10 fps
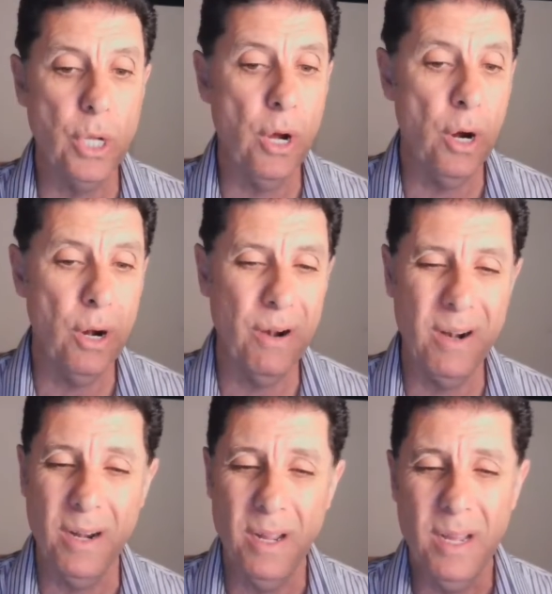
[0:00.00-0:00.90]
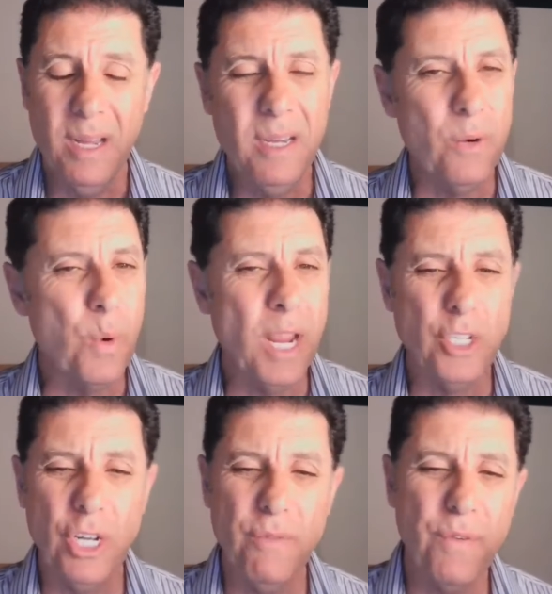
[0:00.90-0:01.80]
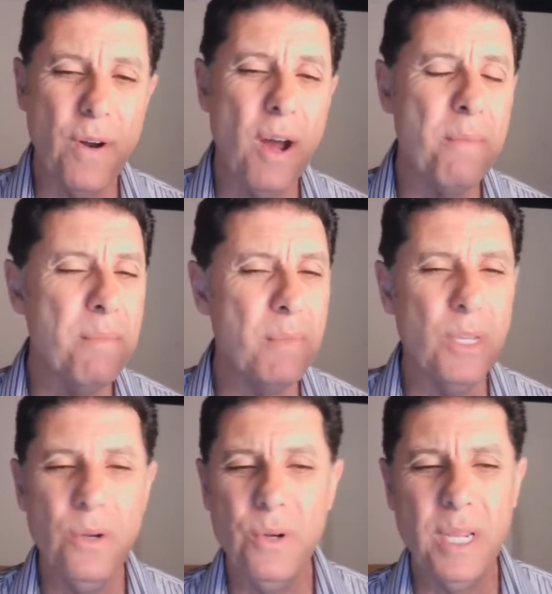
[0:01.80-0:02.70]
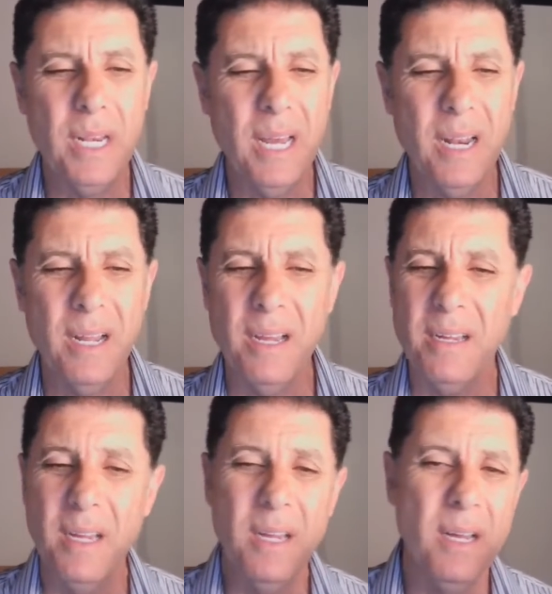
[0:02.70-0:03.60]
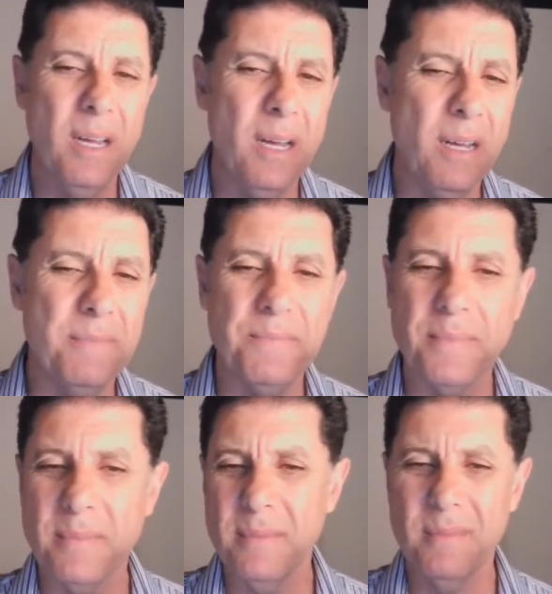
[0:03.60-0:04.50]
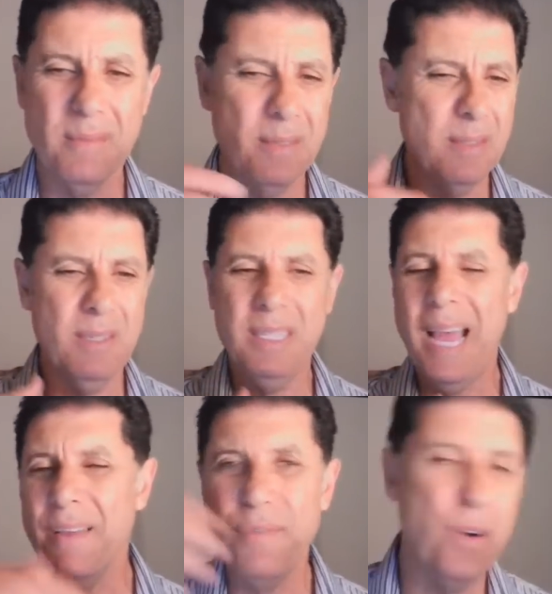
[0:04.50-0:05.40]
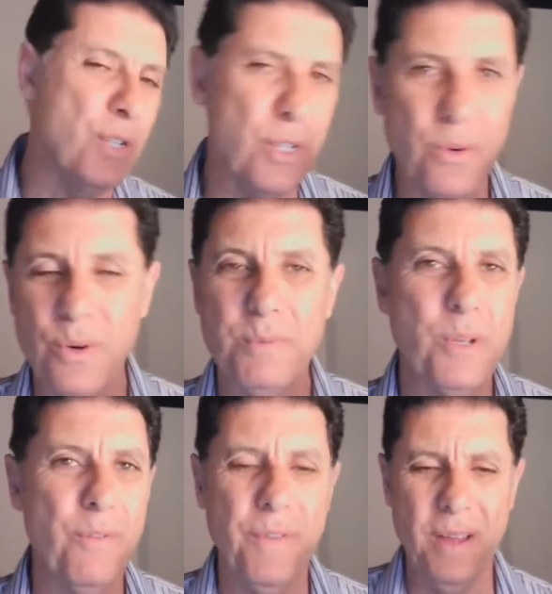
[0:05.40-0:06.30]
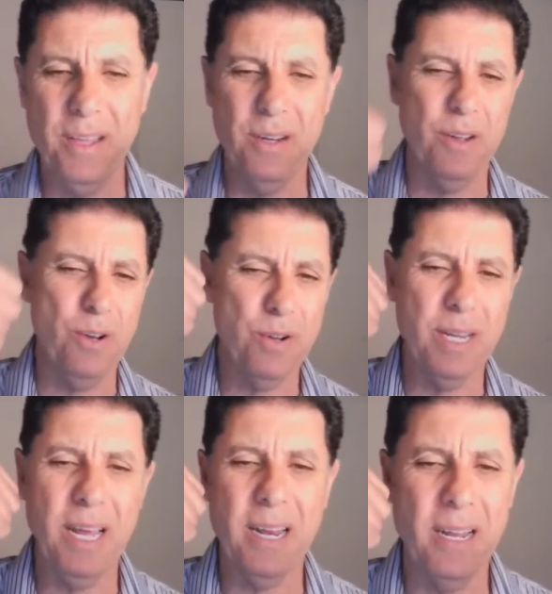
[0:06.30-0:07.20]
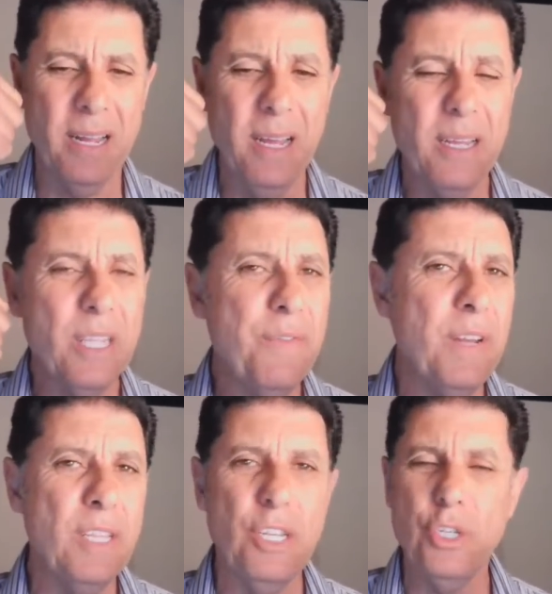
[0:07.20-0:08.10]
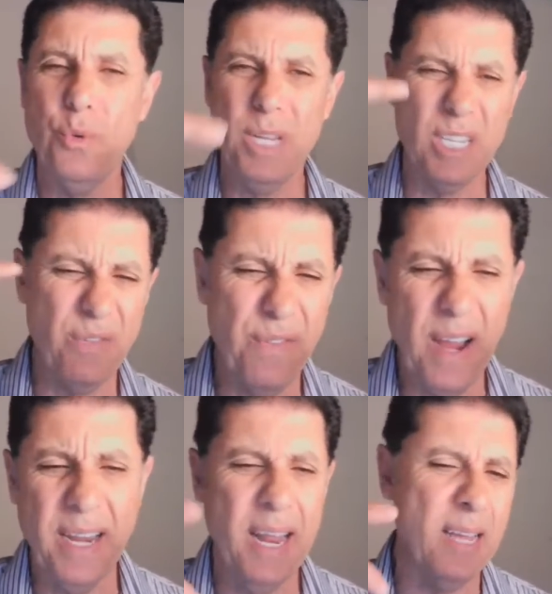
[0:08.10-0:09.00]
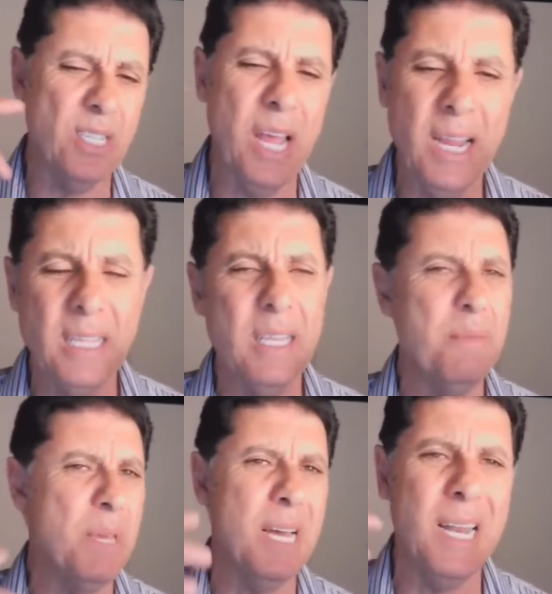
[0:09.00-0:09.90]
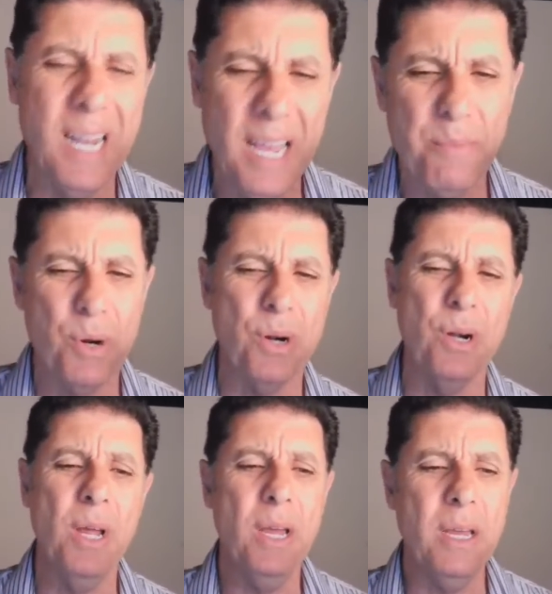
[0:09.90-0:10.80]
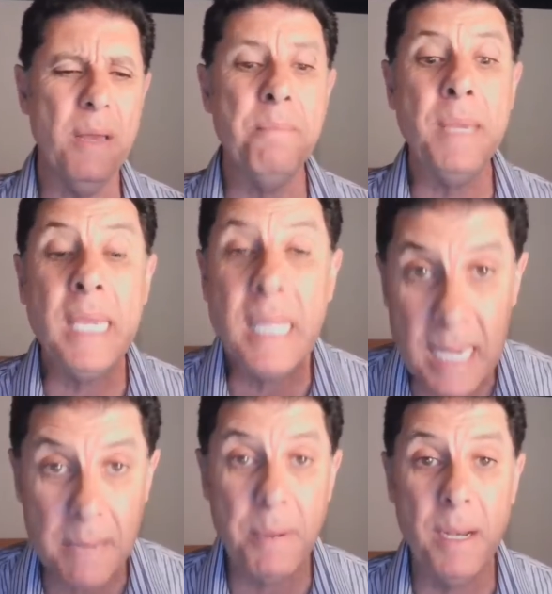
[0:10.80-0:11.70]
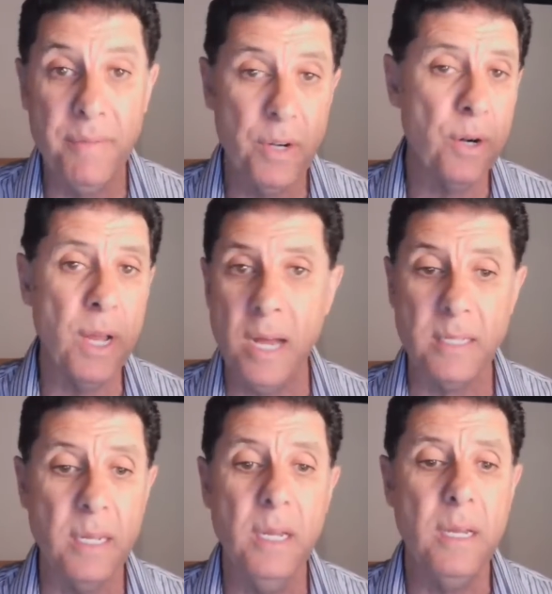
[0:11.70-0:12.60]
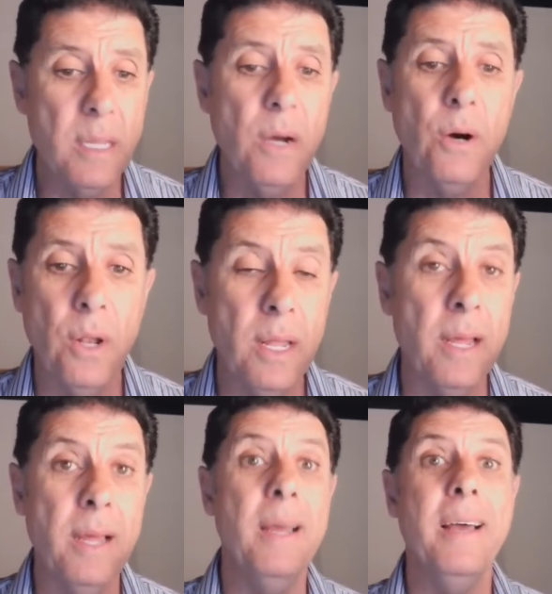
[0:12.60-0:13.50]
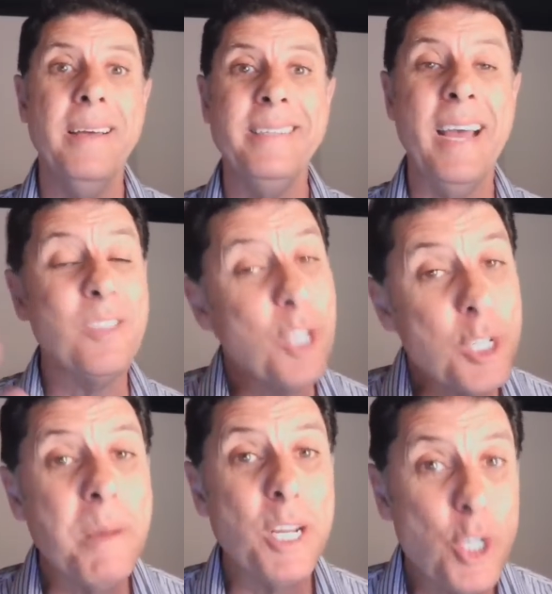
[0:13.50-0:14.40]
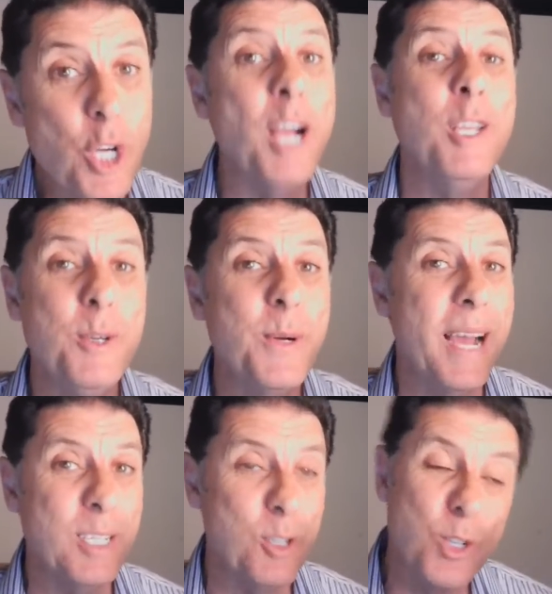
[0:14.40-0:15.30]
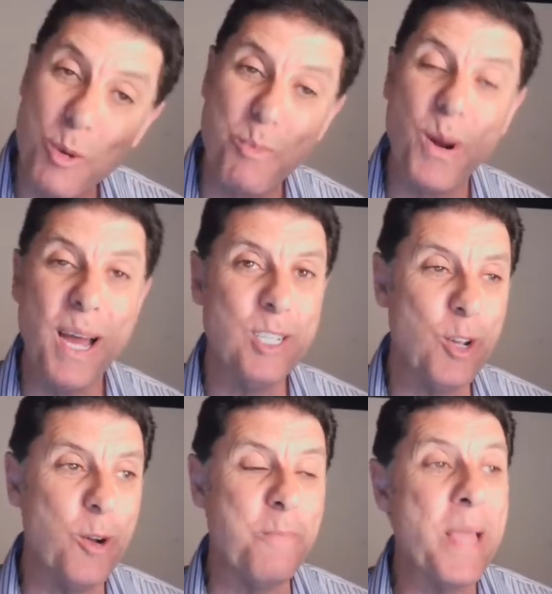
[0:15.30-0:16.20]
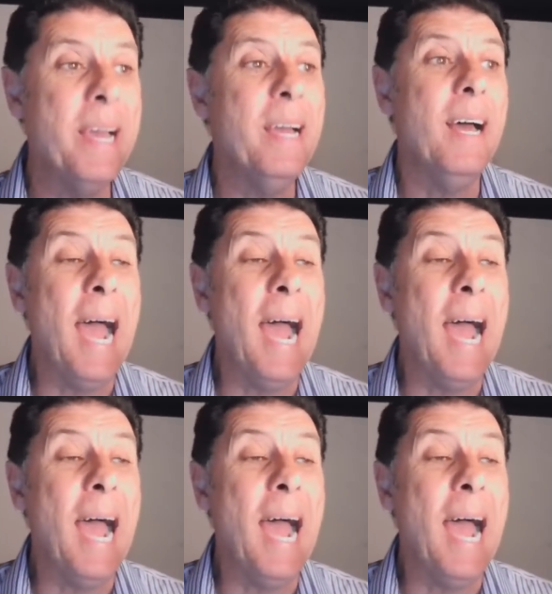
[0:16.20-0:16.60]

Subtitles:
are ranging from, you're looking at a diverse groups of you're looking at different industries, finance, academia, labor, media, believe it or not, they all and this might shock you guys or surprise you.